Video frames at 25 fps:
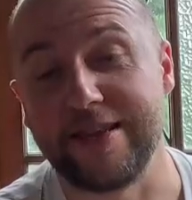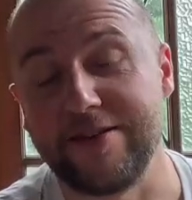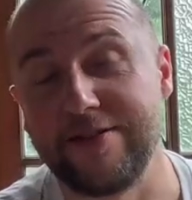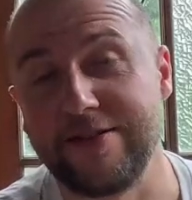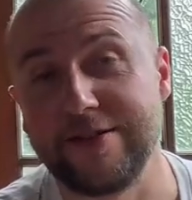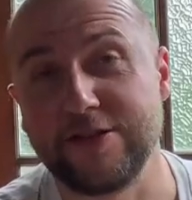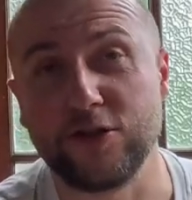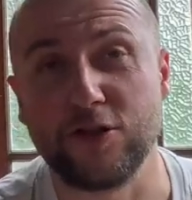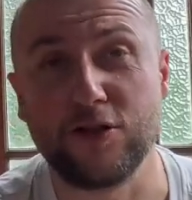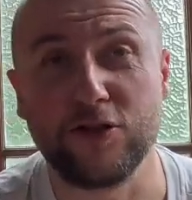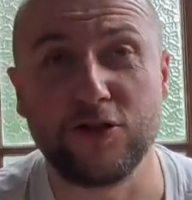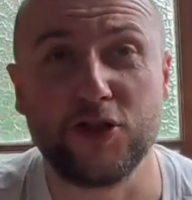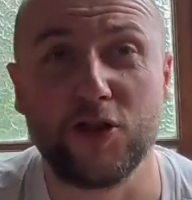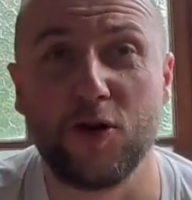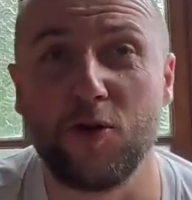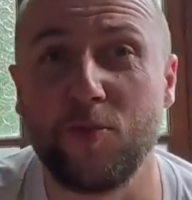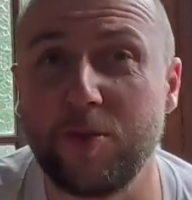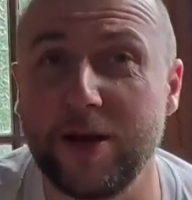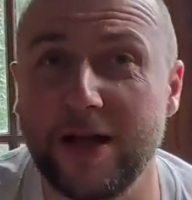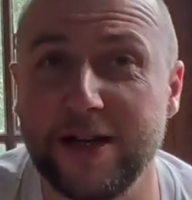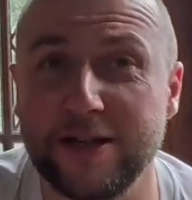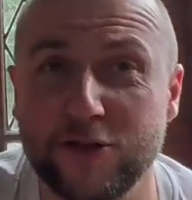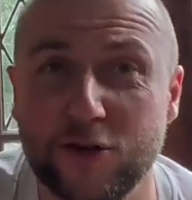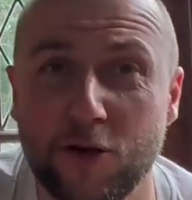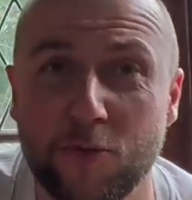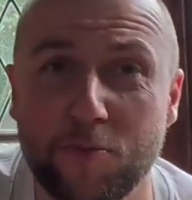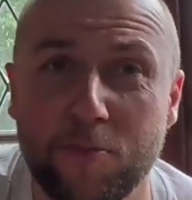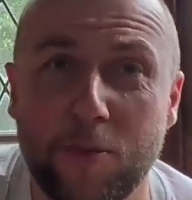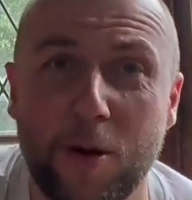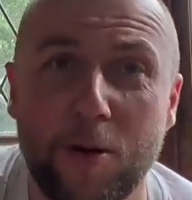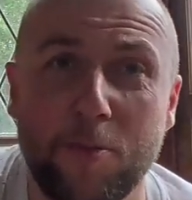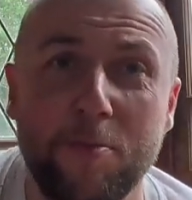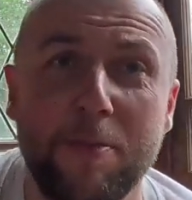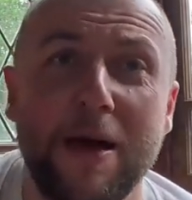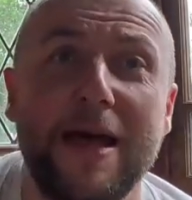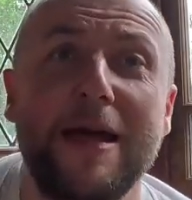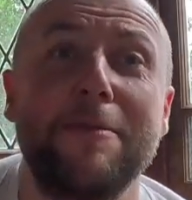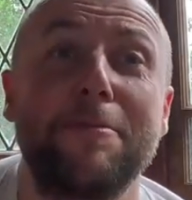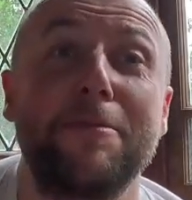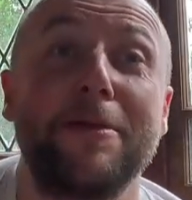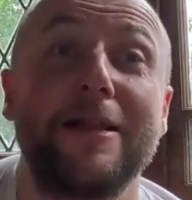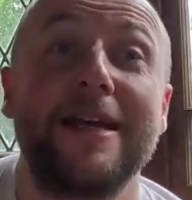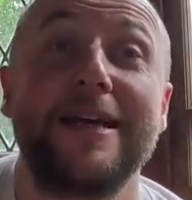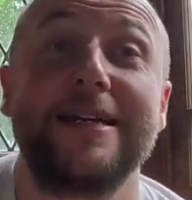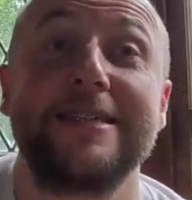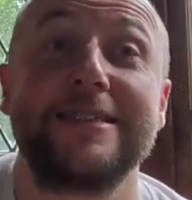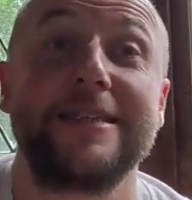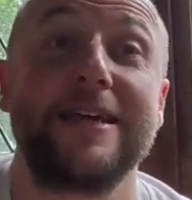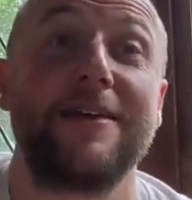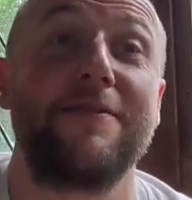there is also a place called Bombay
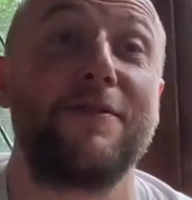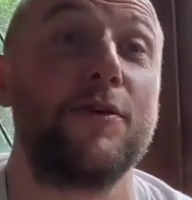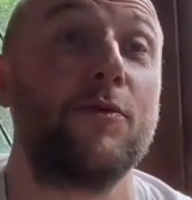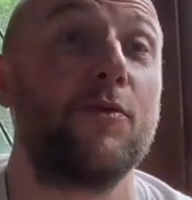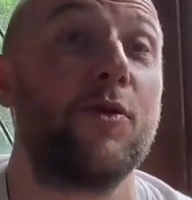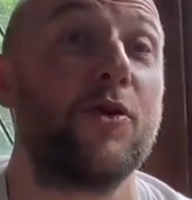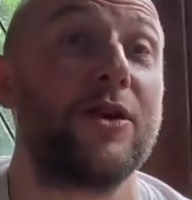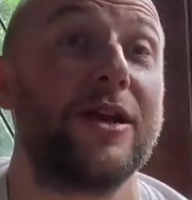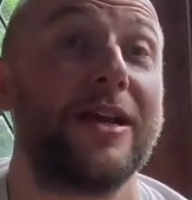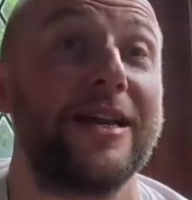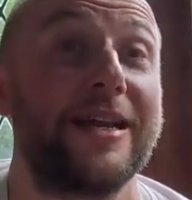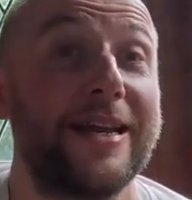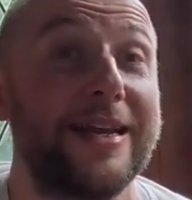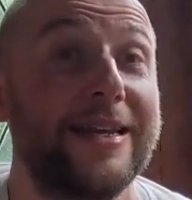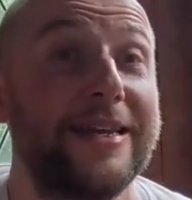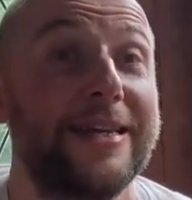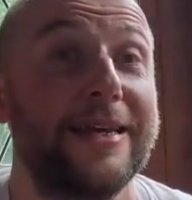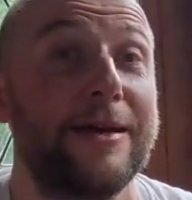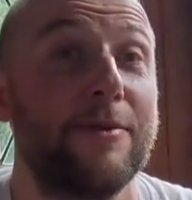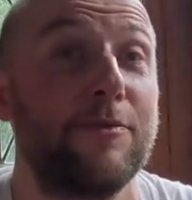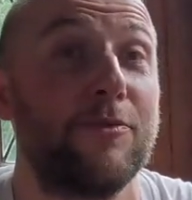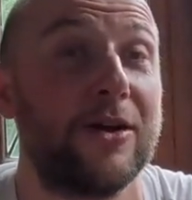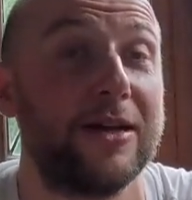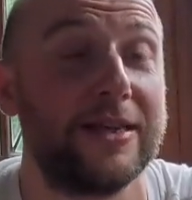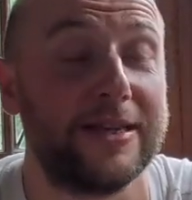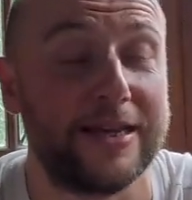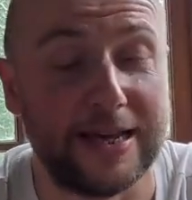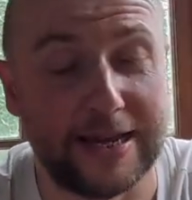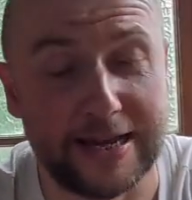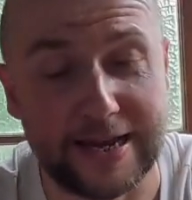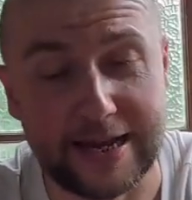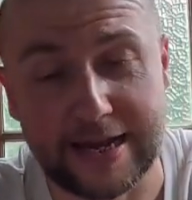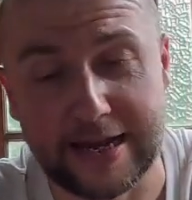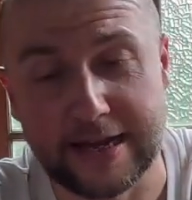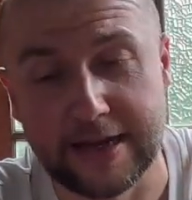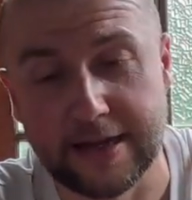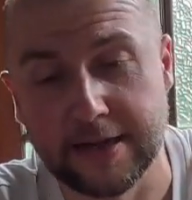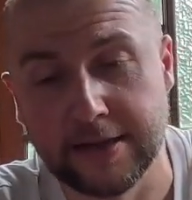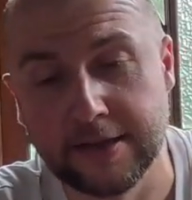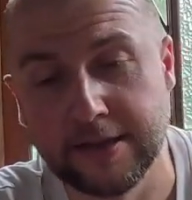Bliss if you want an Indian while you're here.